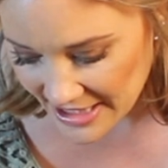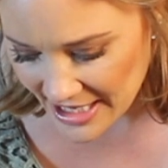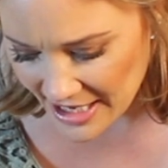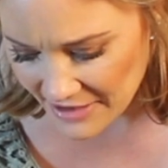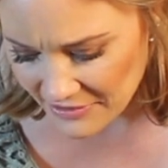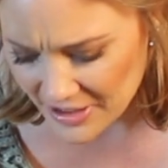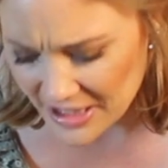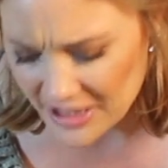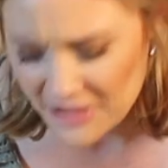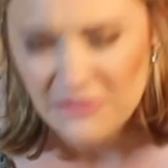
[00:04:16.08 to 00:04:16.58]

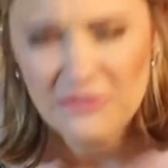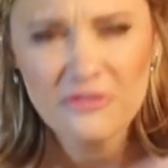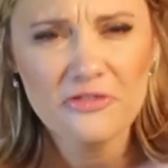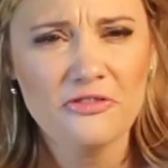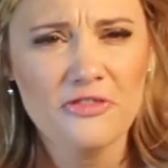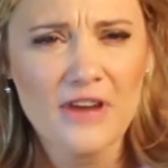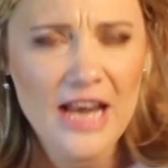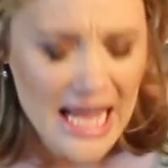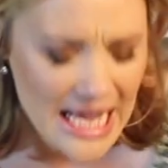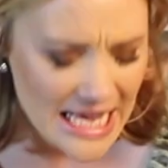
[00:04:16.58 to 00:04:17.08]
lovely
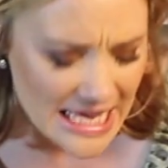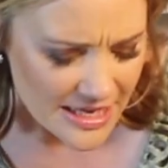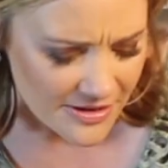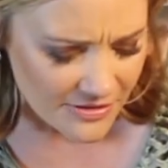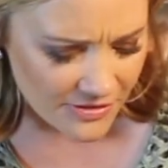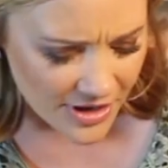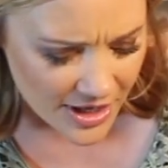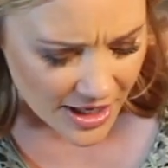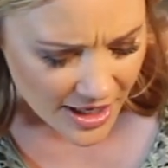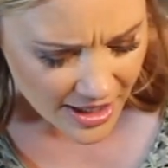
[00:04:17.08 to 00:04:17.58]

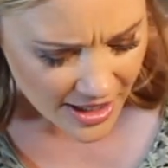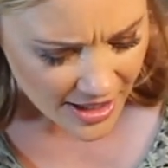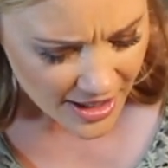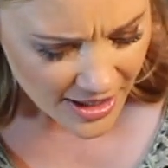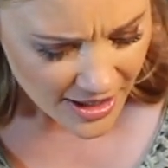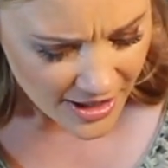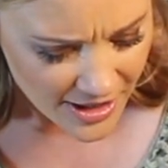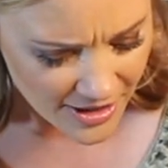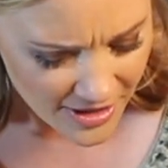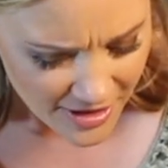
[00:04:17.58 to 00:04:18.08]
flavor
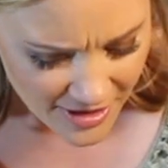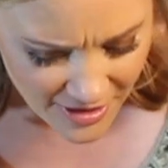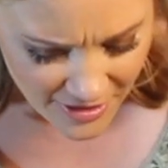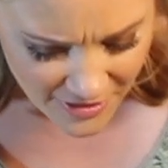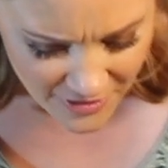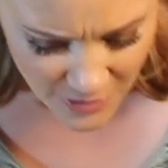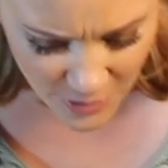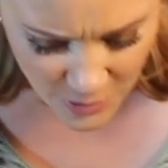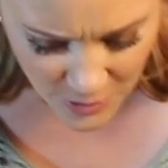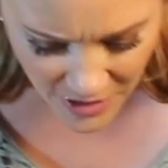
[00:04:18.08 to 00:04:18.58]

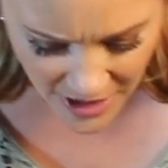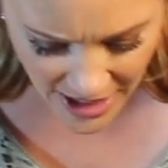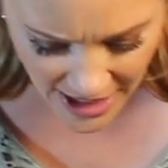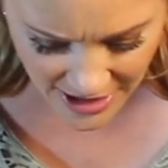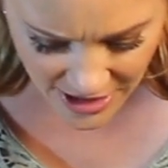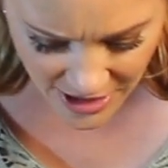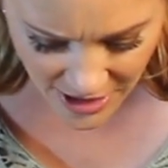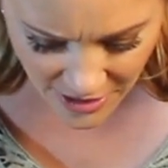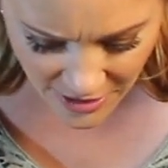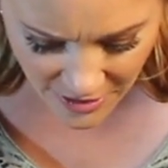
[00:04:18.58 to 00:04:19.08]
of all
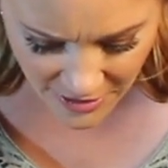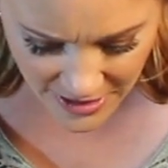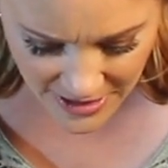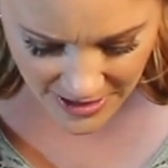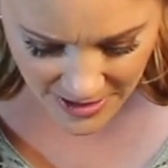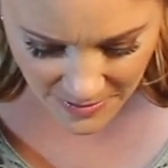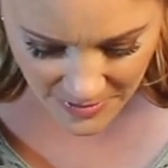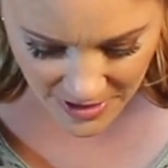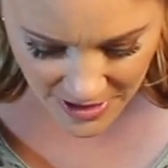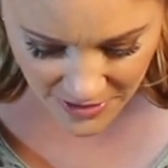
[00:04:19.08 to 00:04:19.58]
that
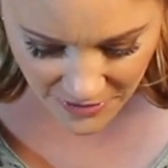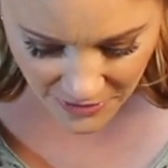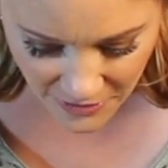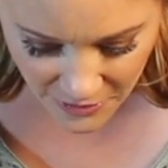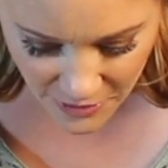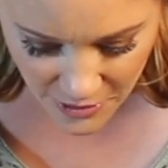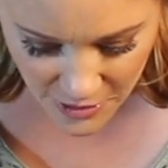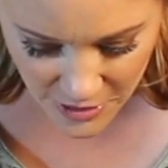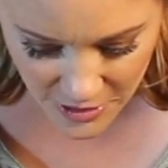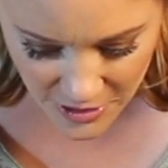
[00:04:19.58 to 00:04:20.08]
Christmas
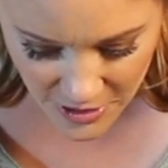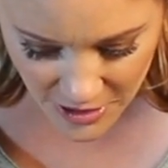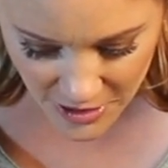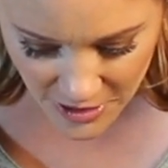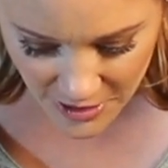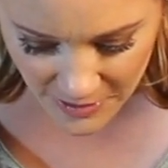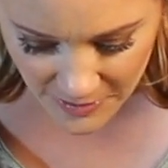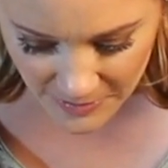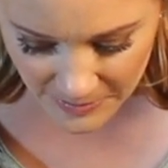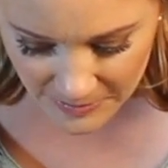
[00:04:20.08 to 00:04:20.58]
fruit.